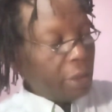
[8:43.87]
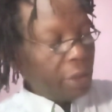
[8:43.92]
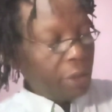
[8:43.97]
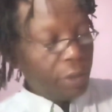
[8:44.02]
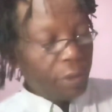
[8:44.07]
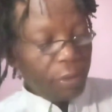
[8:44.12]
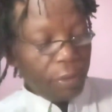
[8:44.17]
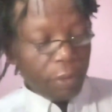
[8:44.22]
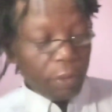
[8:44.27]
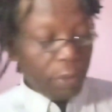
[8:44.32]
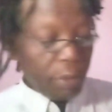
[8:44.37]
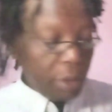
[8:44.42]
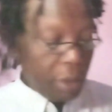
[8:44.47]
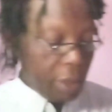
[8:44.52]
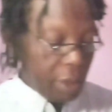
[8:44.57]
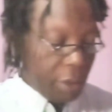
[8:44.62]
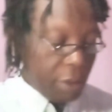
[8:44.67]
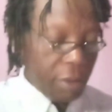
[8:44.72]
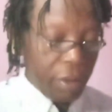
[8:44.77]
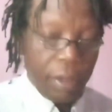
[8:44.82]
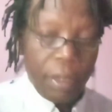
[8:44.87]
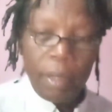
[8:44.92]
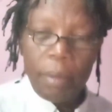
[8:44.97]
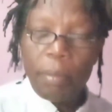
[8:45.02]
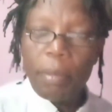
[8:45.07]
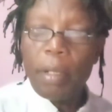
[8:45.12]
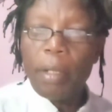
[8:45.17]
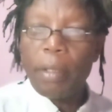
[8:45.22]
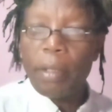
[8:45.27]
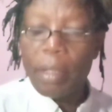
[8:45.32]
So we're gonna talk
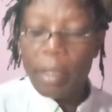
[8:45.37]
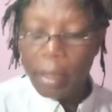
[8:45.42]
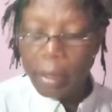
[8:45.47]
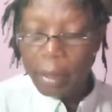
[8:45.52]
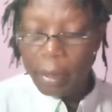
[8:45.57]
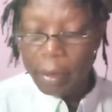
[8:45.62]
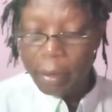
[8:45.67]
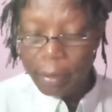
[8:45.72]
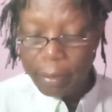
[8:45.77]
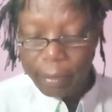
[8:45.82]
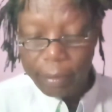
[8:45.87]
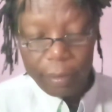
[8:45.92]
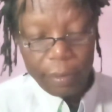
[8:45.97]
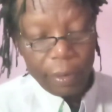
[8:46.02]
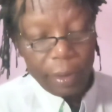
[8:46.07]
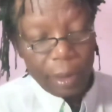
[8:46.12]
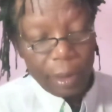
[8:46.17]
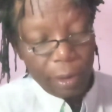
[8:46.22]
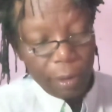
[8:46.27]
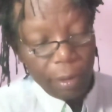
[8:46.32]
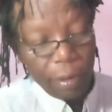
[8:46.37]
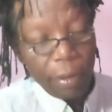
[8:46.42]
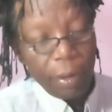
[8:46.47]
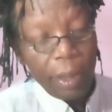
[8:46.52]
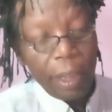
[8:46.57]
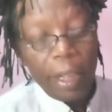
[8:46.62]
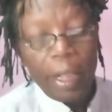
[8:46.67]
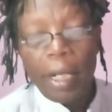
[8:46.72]
about that. So